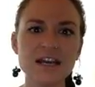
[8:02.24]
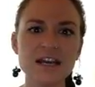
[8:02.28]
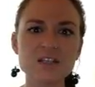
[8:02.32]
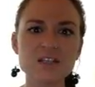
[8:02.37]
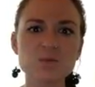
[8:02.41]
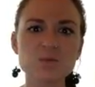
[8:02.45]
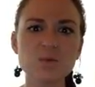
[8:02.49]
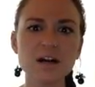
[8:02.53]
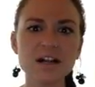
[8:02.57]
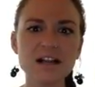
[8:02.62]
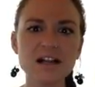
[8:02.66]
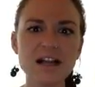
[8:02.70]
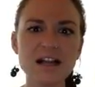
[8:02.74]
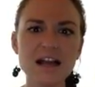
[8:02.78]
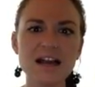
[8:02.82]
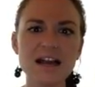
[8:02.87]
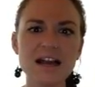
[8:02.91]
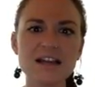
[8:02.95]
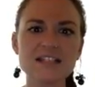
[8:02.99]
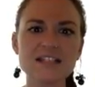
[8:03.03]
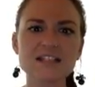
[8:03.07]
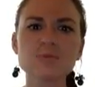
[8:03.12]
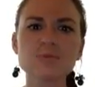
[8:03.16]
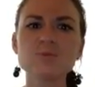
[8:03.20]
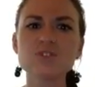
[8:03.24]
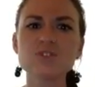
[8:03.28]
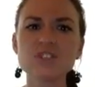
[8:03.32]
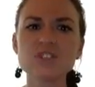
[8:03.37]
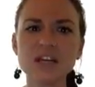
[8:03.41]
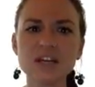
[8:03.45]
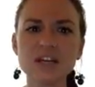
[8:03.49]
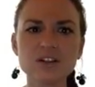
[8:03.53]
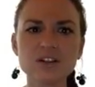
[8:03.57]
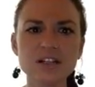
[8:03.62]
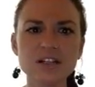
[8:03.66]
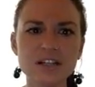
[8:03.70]
as well as some
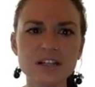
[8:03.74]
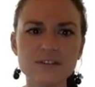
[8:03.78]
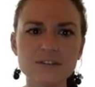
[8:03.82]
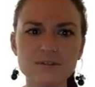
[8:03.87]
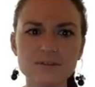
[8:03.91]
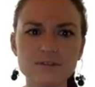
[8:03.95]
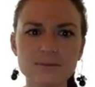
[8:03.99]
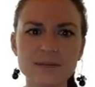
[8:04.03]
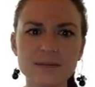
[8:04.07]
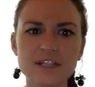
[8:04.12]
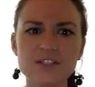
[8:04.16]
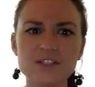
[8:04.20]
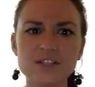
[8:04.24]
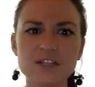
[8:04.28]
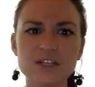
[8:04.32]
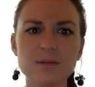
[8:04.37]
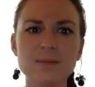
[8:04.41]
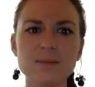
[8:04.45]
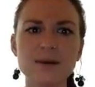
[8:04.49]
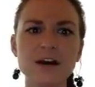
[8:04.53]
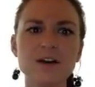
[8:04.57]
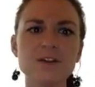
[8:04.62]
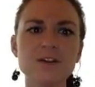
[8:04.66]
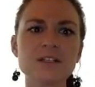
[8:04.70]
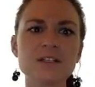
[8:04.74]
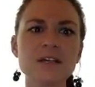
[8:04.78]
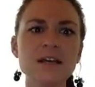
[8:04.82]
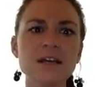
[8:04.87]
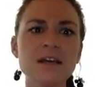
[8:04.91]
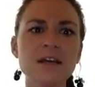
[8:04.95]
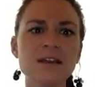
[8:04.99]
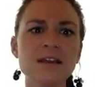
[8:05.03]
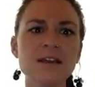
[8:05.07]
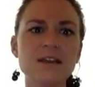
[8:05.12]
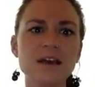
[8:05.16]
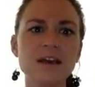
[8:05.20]
general information about
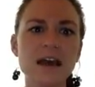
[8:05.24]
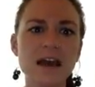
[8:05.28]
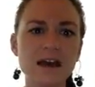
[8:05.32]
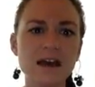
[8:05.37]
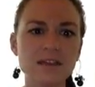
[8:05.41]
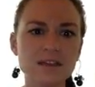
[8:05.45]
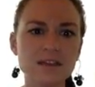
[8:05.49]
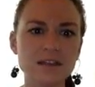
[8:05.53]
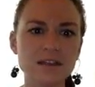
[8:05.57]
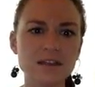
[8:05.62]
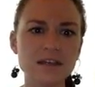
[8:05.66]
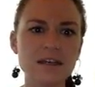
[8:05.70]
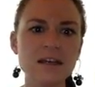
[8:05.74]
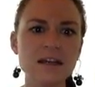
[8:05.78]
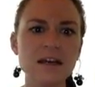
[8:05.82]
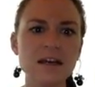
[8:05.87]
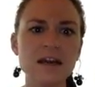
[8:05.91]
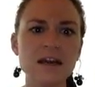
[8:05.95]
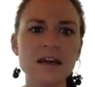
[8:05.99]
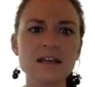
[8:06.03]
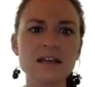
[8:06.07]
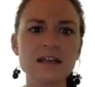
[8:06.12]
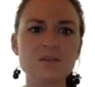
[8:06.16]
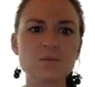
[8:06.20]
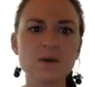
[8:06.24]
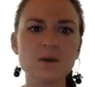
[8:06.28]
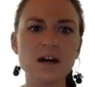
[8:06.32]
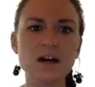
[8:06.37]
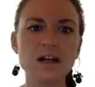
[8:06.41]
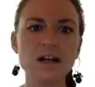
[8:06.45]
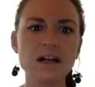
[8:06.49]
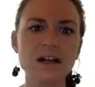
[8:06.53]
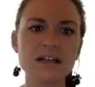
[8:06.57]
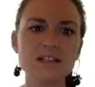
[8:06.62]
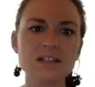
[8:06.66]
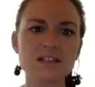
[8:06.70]
the athlete as
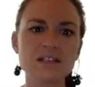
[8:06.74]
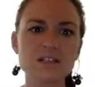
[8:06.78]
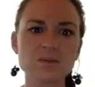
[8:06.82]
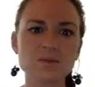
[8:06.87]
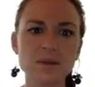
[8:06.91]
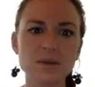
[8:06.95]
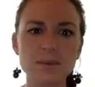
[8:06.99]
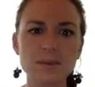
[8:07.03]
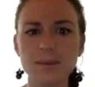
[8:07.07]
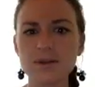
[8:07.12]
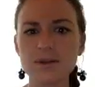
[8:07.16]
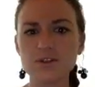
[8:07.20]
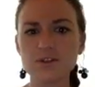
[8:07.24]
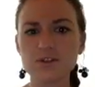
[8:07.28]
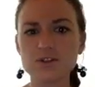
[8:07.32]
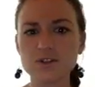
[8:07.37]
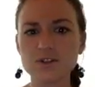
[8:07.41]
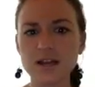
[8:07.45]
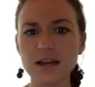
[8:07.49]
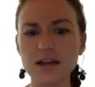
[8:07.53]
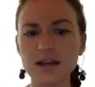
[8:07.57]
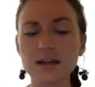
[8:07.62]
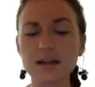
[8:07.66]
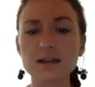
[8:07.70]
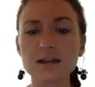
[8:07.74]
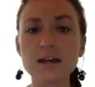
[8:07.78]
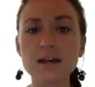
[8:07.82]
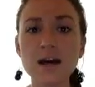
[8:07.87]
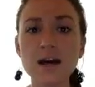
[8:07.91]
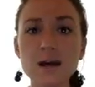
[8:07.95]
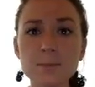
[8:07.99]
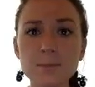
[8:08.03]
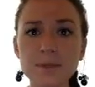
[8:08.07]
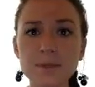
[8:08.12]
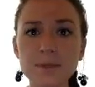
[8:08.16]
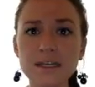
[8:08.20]
well as the Rip and Shred
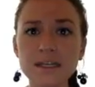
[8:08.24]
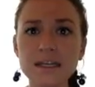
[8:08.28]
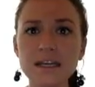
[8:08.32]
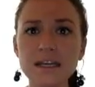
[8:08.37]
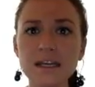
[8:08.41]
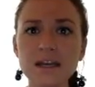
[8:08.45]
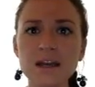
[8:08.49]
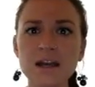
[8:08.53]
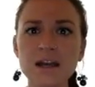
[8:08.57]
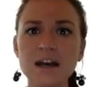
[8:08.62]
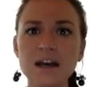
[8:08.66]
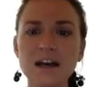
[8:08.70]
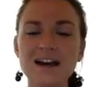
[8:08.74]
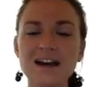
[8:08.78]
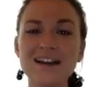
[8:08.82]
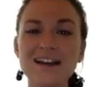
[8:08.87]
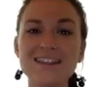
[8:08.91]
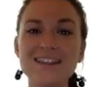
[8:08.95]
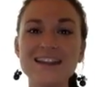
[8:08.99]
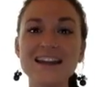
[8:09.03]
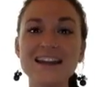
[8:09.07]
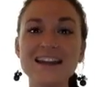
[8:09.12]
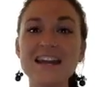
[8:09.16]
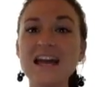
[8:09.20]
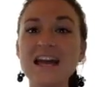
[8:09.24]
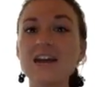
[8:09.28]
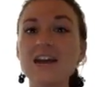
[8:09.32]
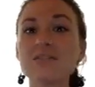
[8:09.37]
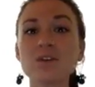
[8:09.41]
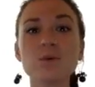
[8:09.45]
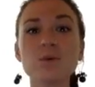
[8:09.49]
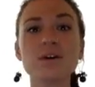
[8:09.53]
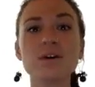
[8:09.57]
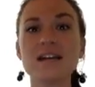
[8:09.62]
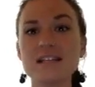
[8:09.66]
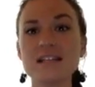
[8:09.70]
company uh, that
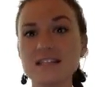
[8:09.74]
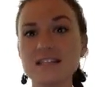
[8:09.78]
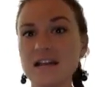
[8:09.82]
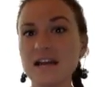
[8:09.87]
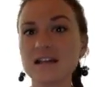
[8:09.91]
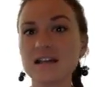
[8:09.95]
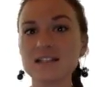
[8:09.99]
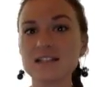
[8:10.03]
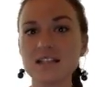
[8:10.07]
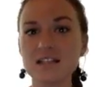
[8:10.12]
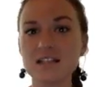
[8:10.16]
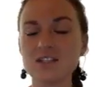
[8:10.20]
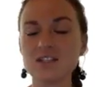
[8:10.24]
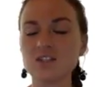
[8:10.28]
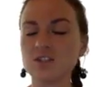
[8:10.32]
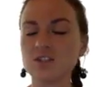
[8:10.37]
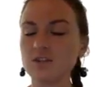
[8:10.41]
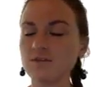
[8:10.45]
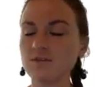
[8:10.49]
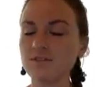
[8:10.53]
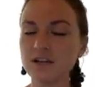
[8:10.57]
everyone has access to.